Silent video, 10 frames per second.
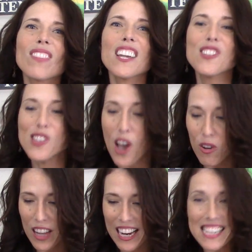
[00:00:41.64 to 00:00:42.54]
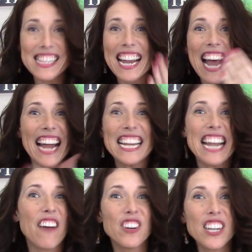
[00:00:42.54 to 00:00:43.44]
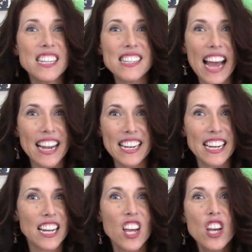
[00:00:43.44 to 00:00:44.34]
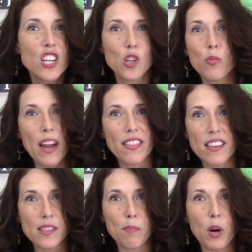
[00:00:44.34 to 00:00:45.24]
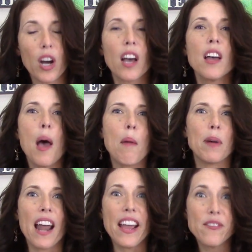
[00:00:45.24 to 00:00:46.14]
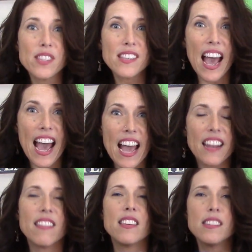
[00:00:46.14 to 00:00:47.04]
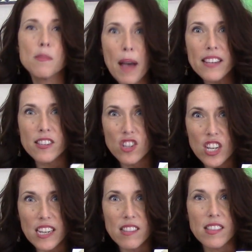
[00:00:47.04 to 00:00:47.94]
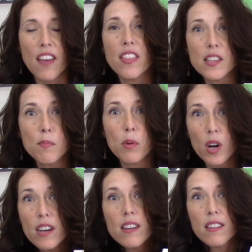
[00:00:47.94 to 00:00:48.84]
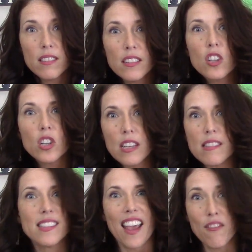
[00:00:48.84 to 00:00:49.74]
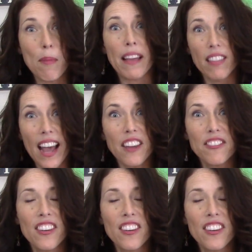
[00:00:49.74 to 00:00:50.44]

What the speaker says: So, like I said, I never intended to write this book, but I have said these messages and this book literally saved my life.